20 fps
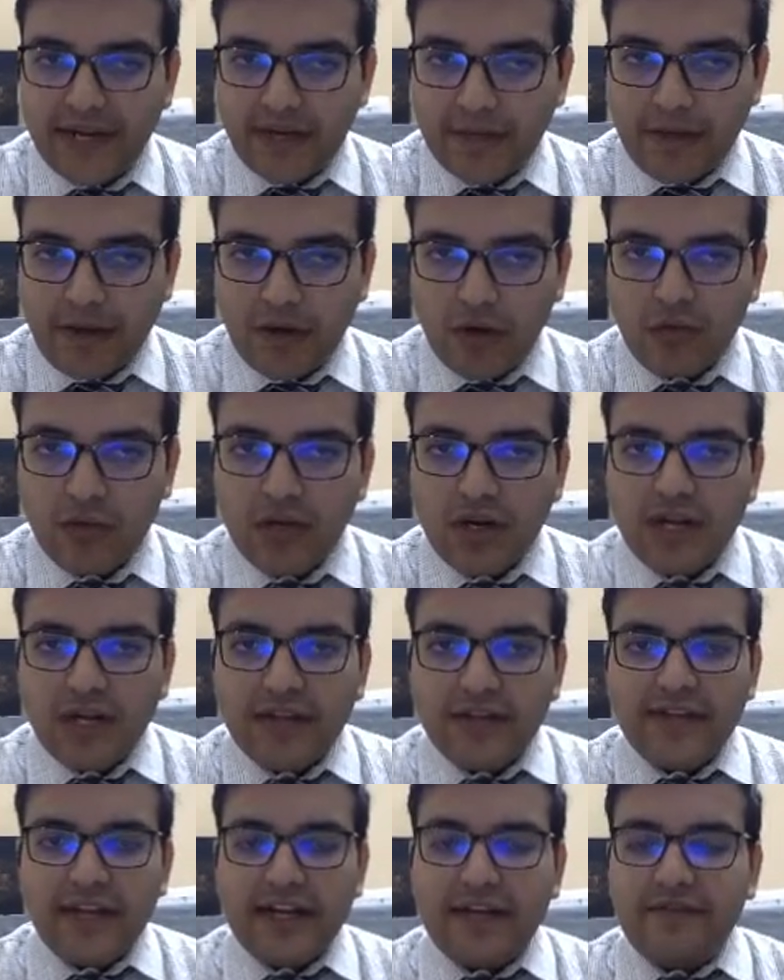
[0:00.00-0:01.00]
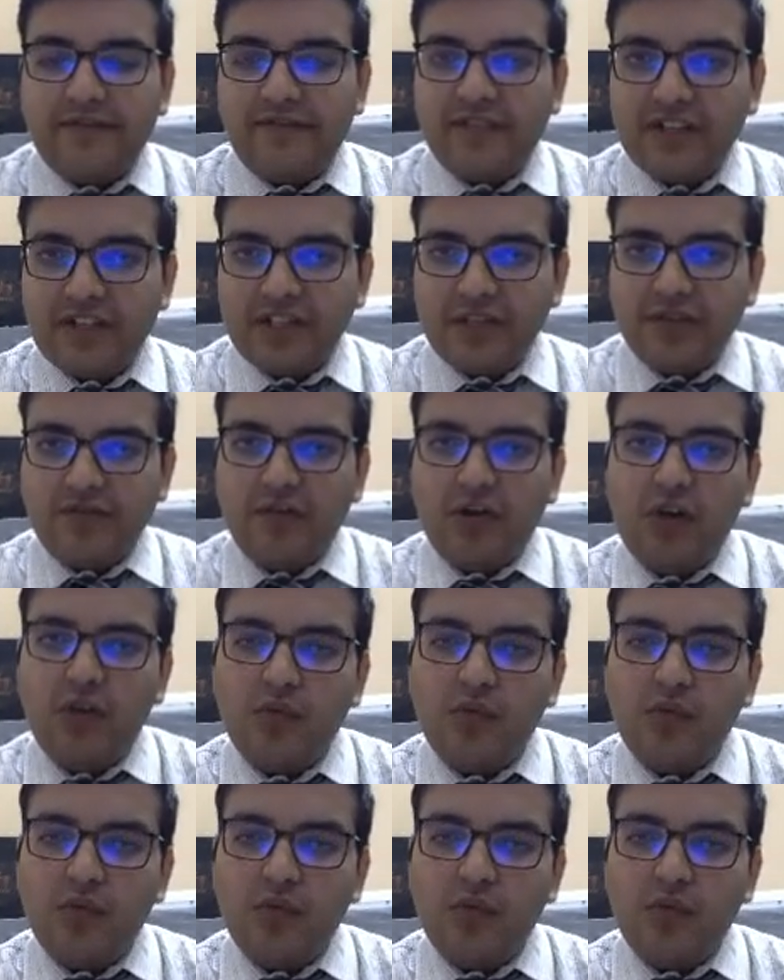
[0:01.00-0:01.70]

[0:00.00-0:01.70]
about, that first of all,